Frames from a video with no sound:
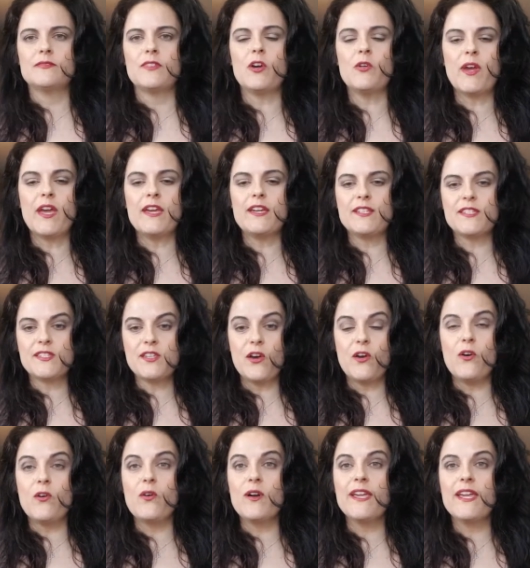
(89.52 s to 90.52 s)
Okay,
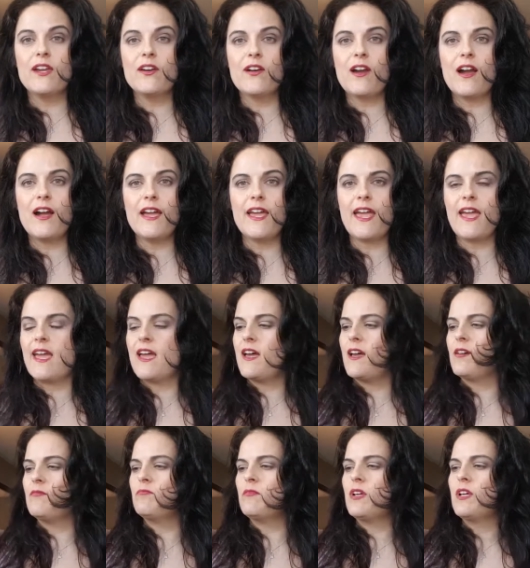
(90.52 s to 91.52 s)
so here I
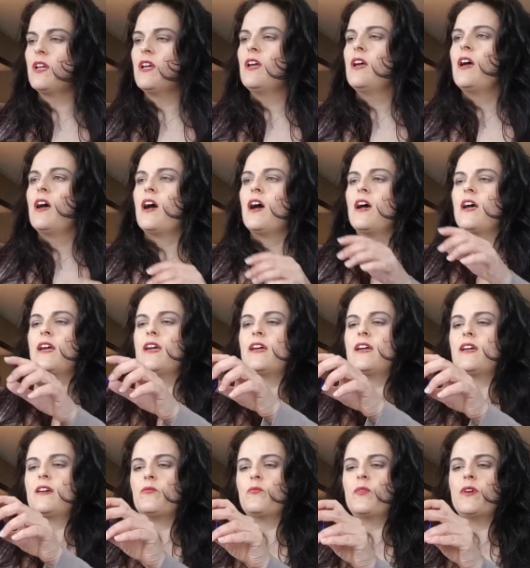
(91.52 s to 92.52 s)
am
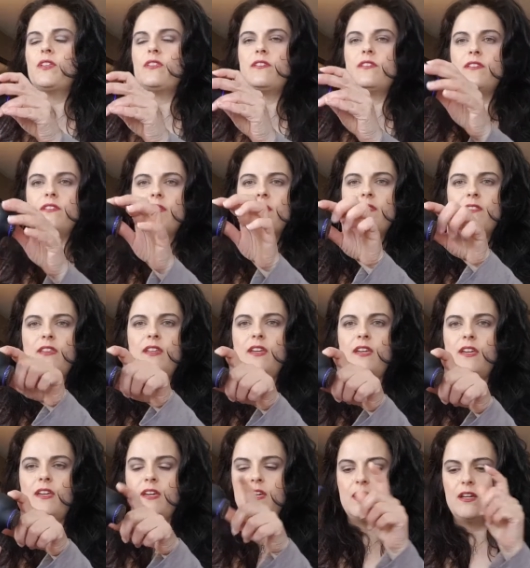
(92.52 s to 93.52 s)
uh, with
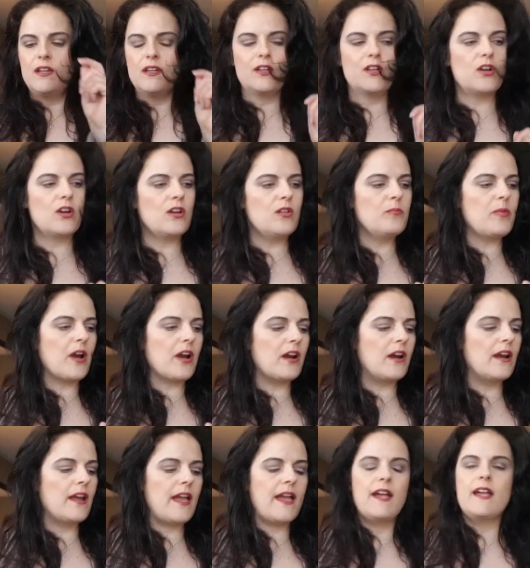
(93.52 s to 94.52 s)
the curl
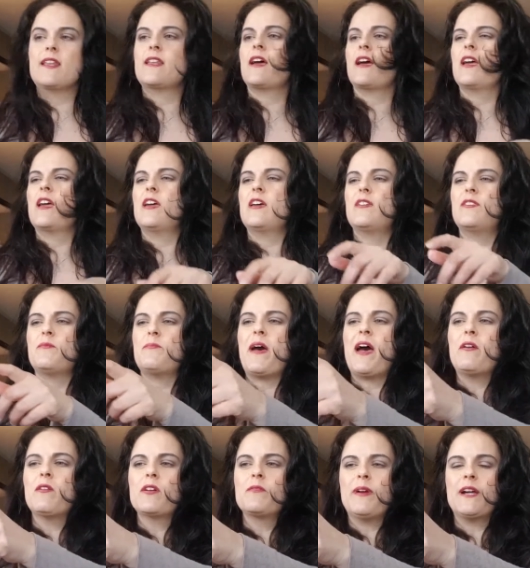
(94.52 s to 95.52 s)
bar and uh, the
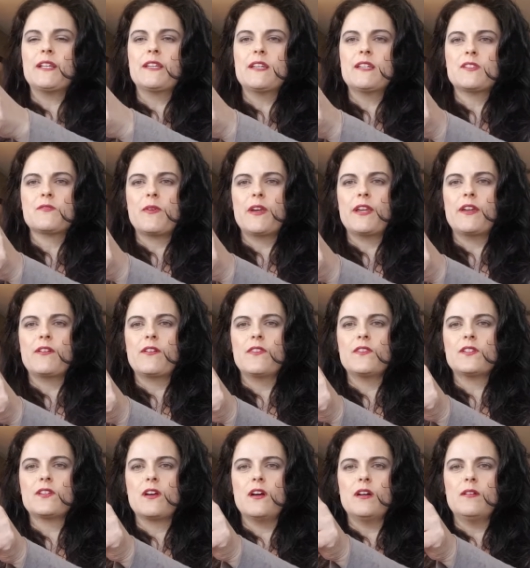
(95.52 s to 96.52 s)
power button is right here
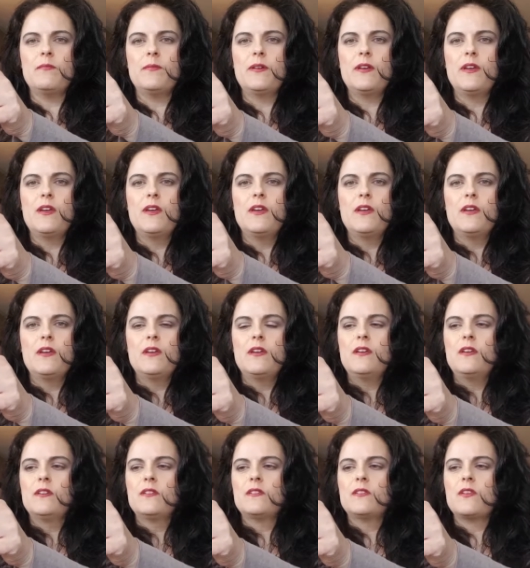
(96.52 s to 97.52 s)
on the top.
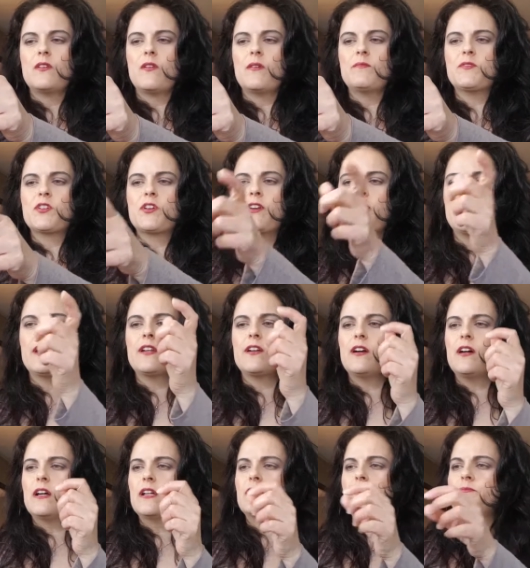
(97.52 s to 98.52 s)
So I'm turning it
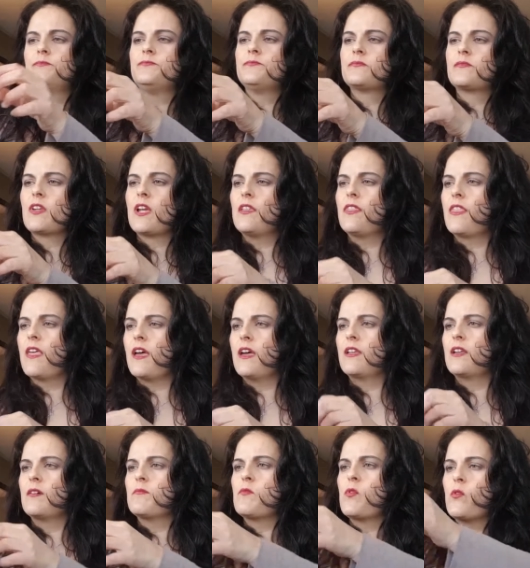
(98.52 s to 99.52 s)
on and
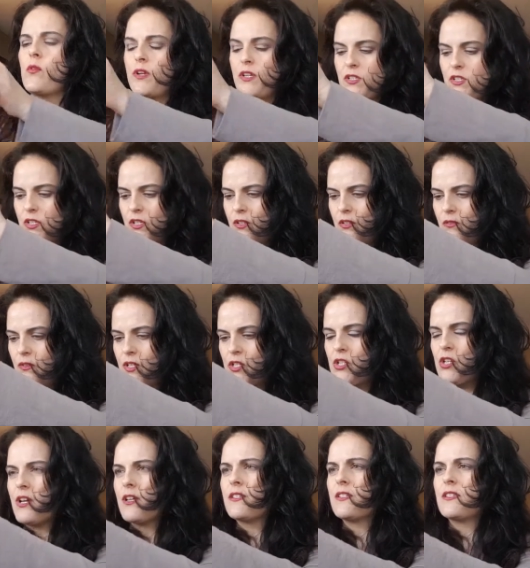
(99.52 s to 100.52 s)
then I'm going to
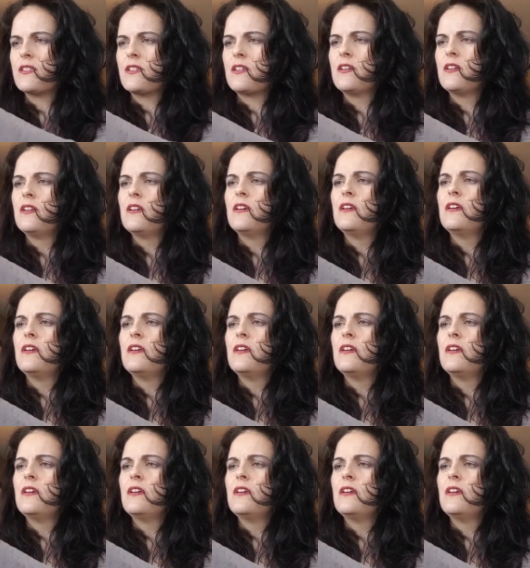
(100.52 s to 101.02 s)
adjust